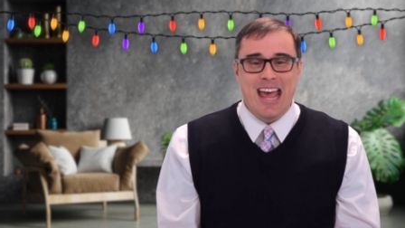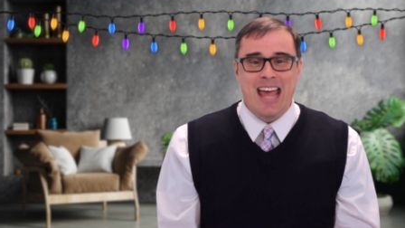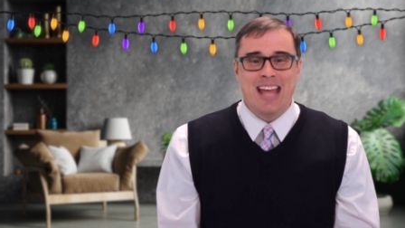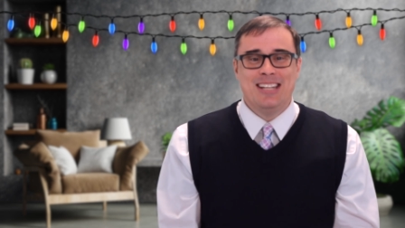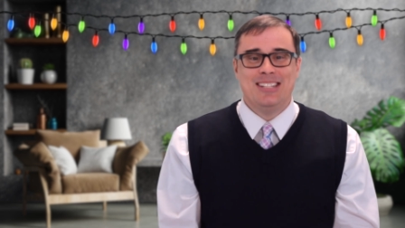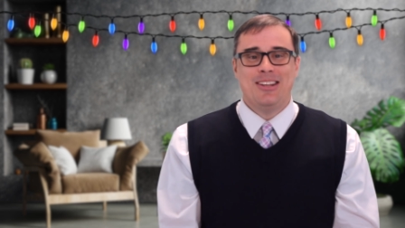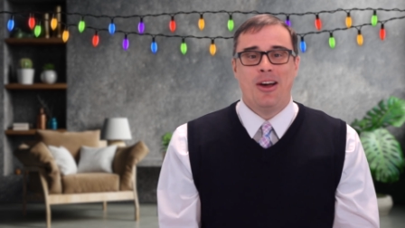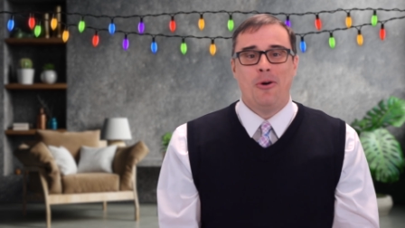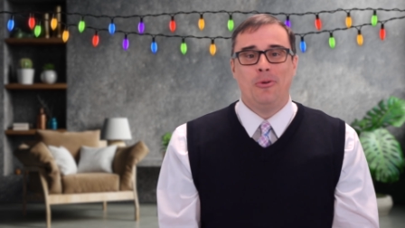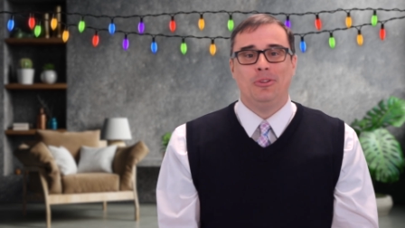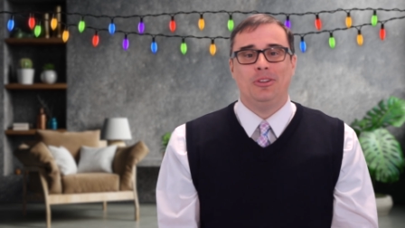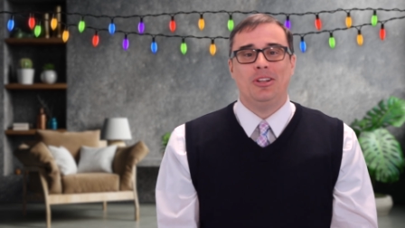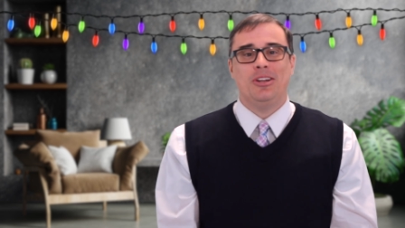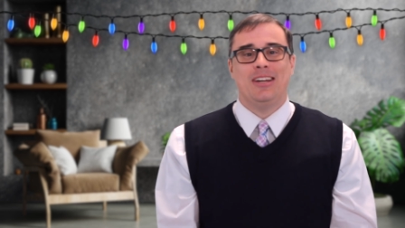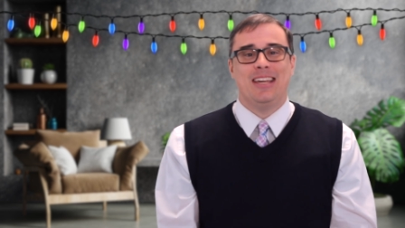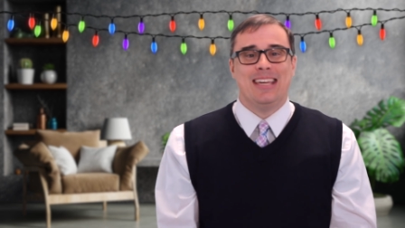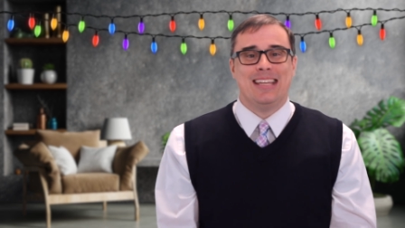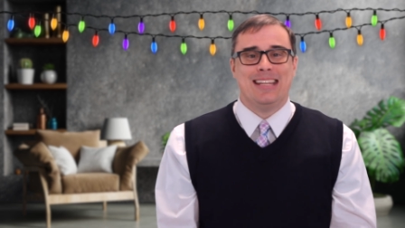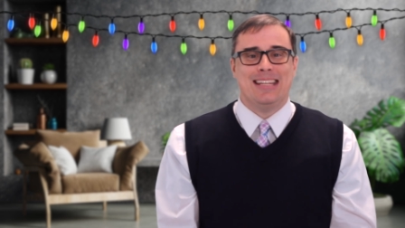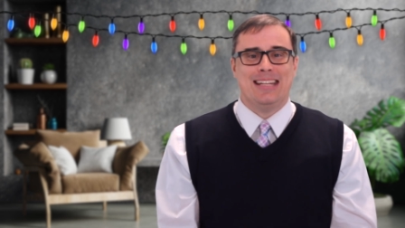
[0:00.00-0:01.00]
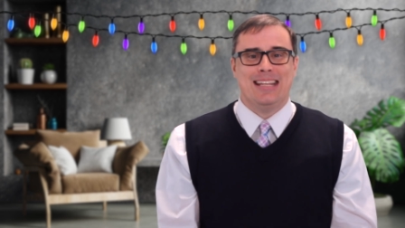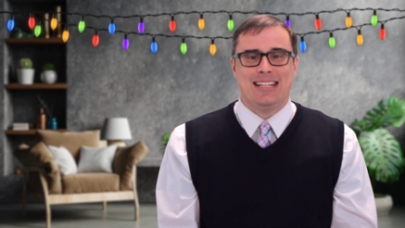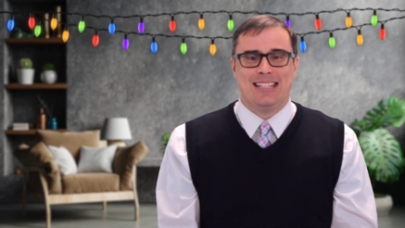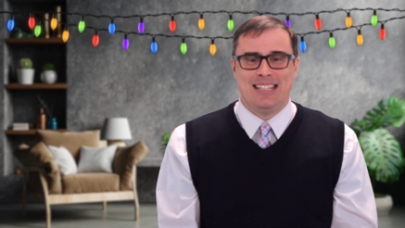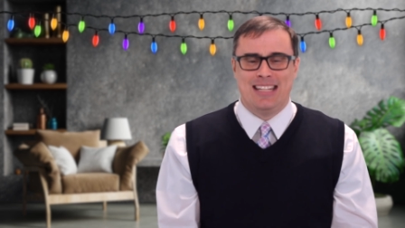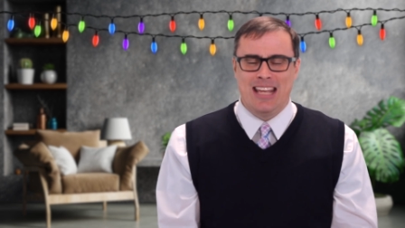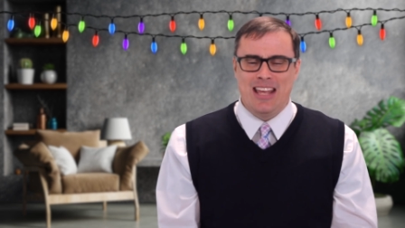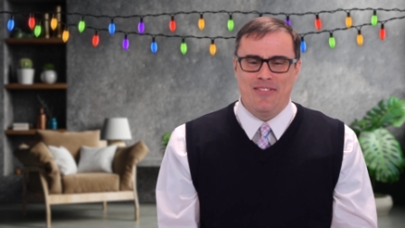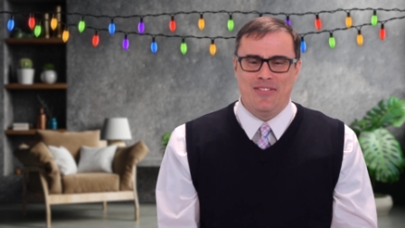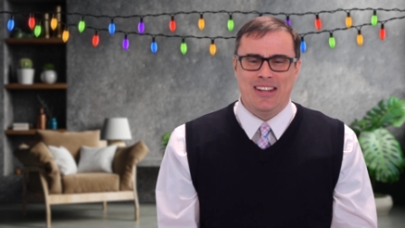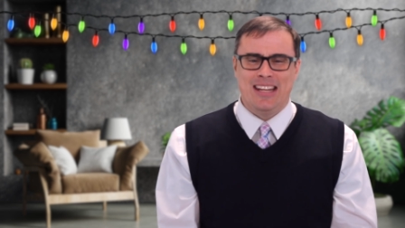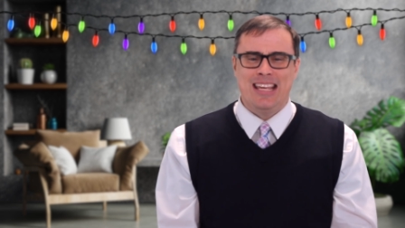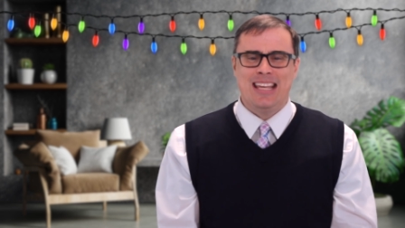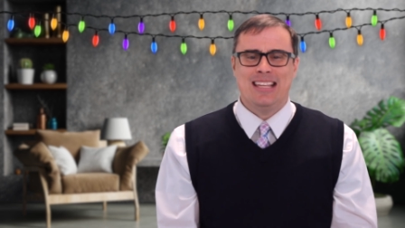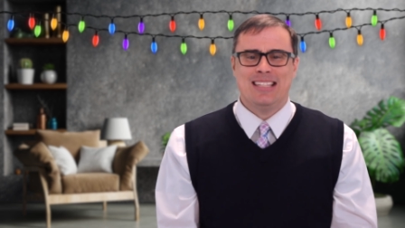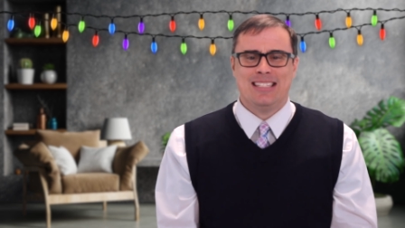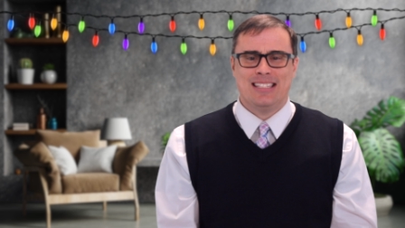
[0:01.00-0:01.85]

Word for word: And don't look at a nativity